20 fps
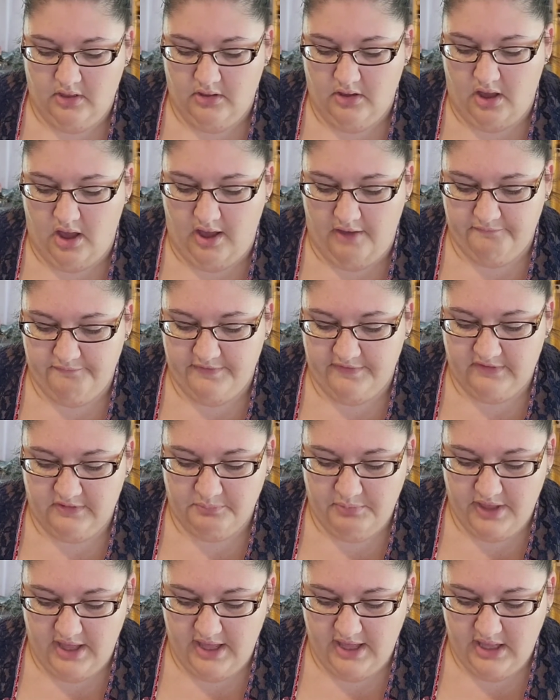office
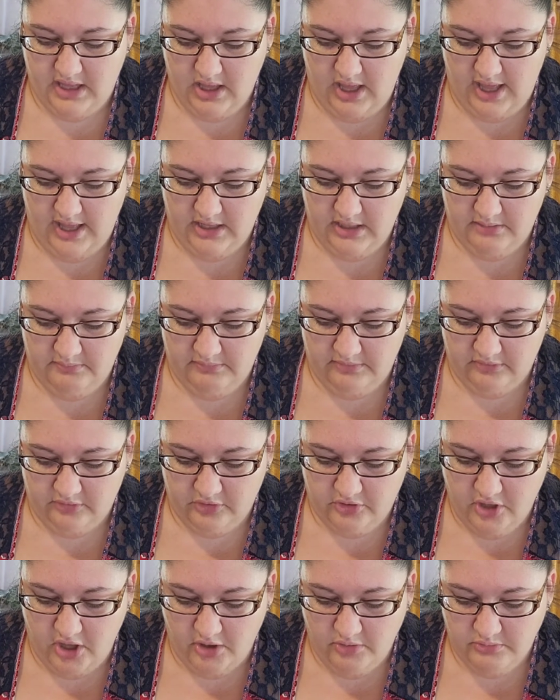supply items,
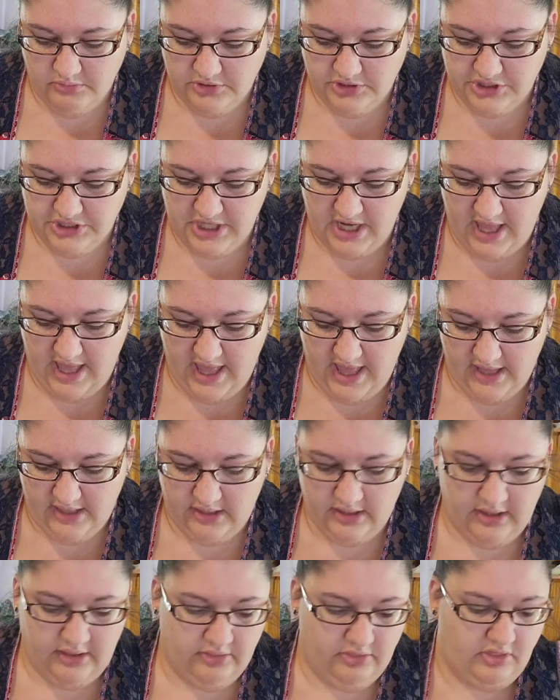go
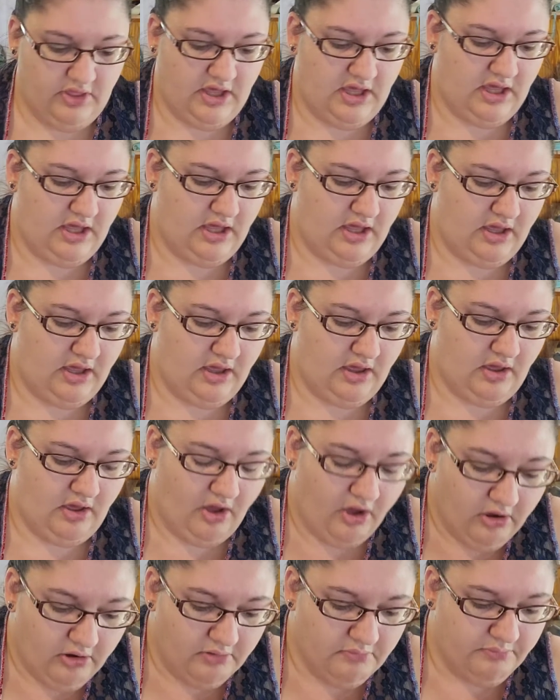check the
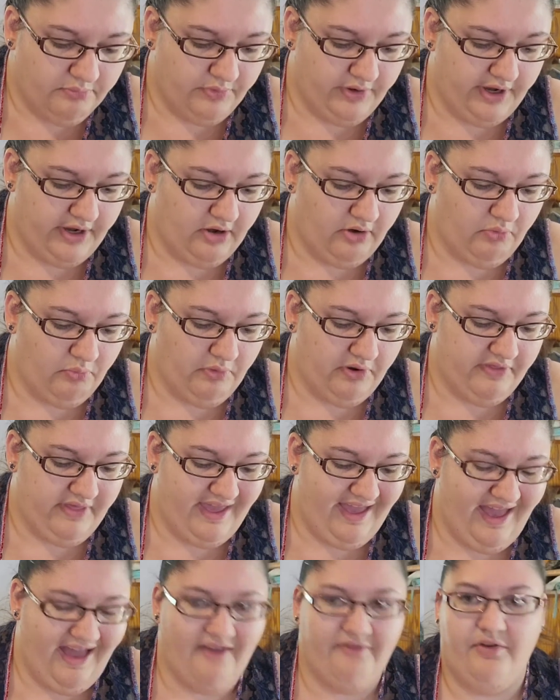homeware where
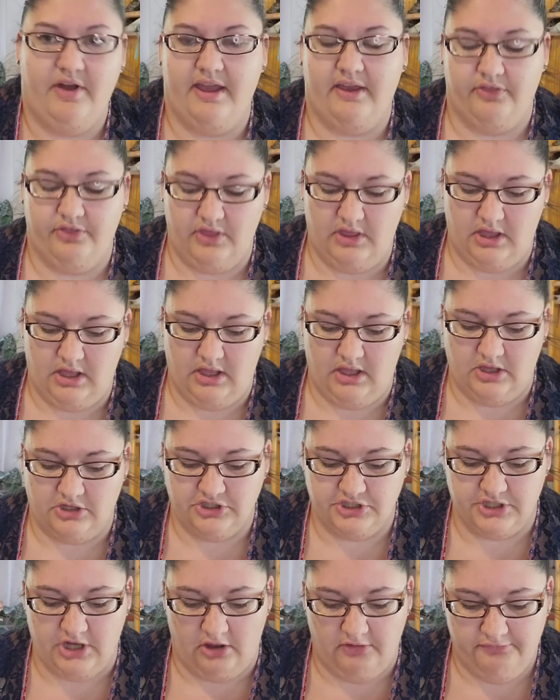they have like the
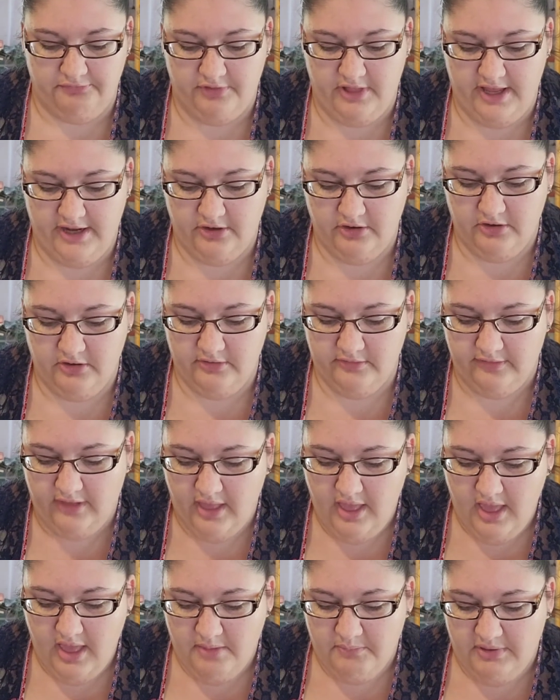shelf liners,
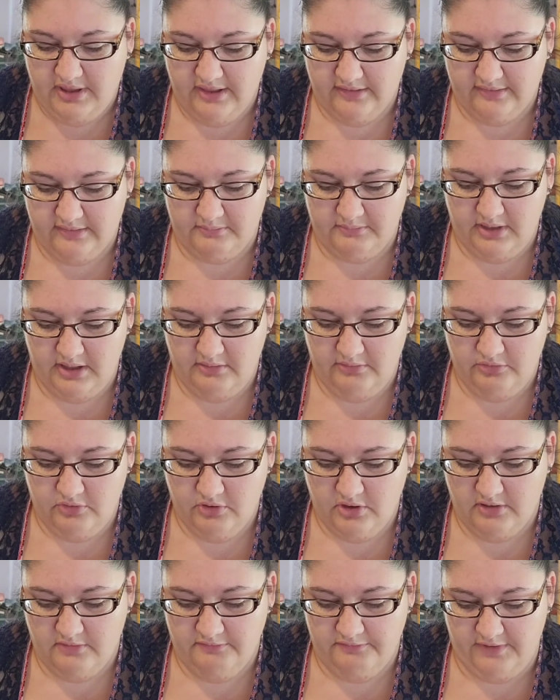because sometimes you
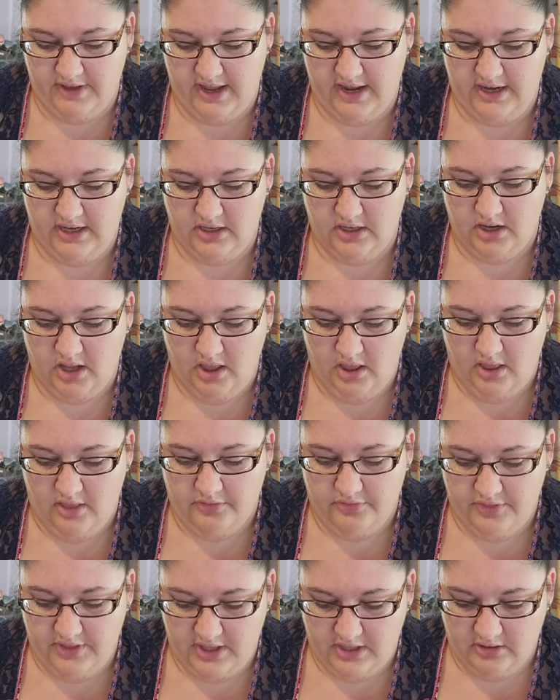can find
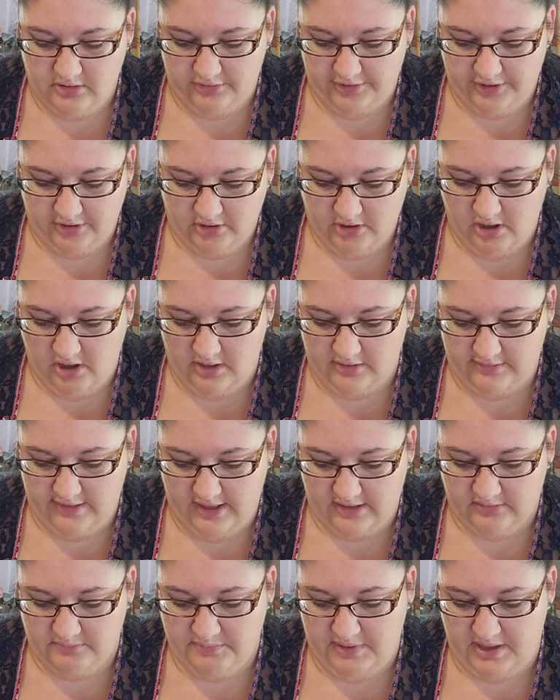the clear
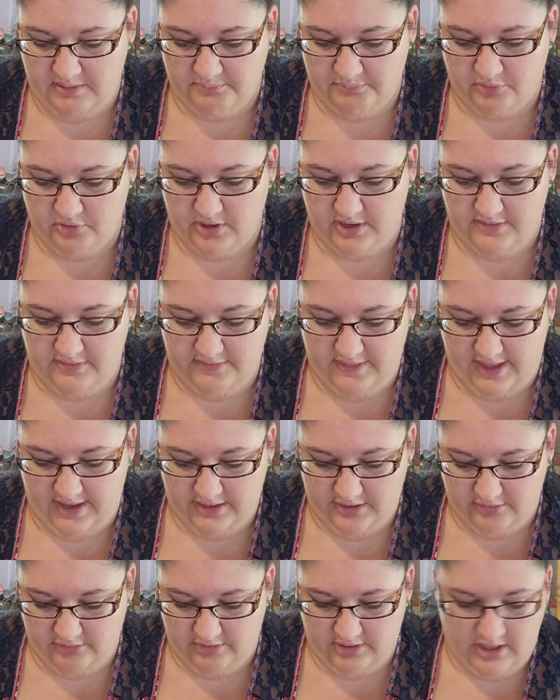contact paper in that
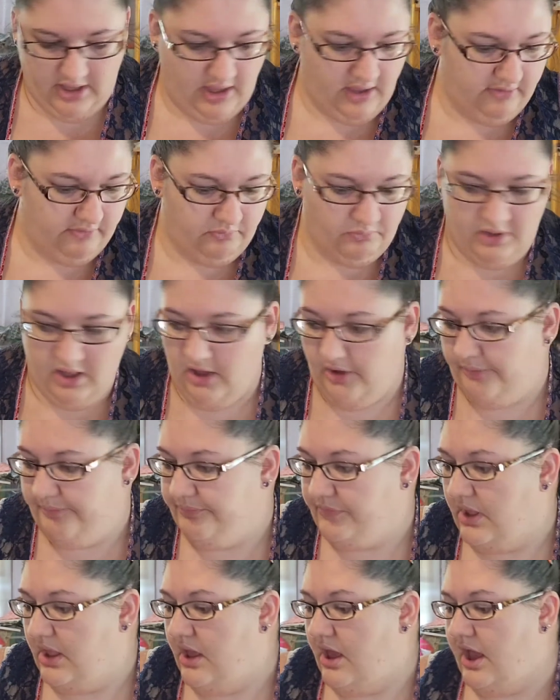area as well,
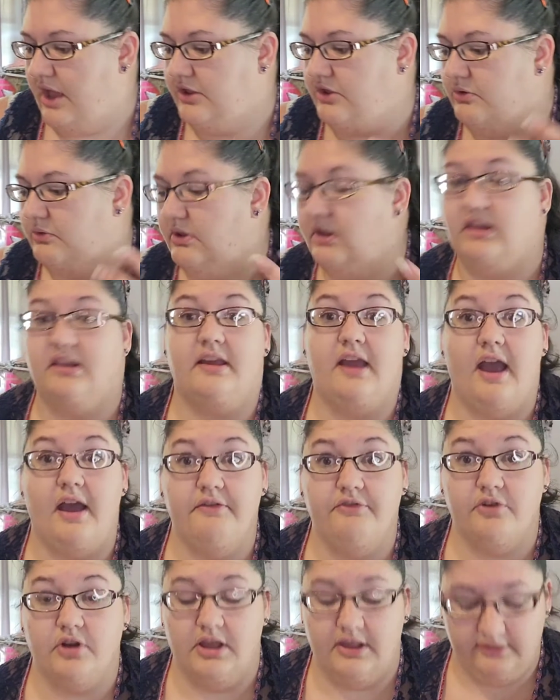and you can
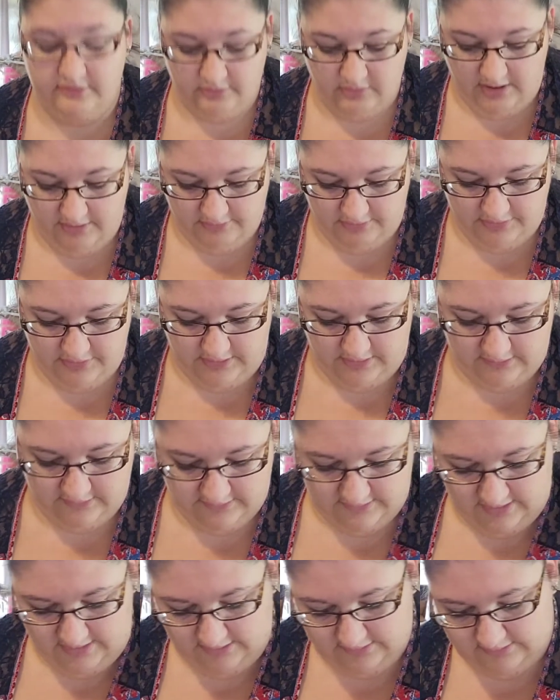cover it so everything
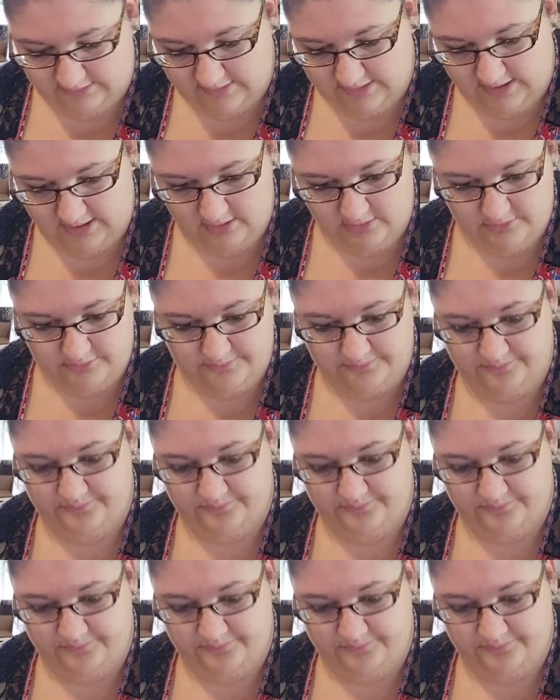stays down.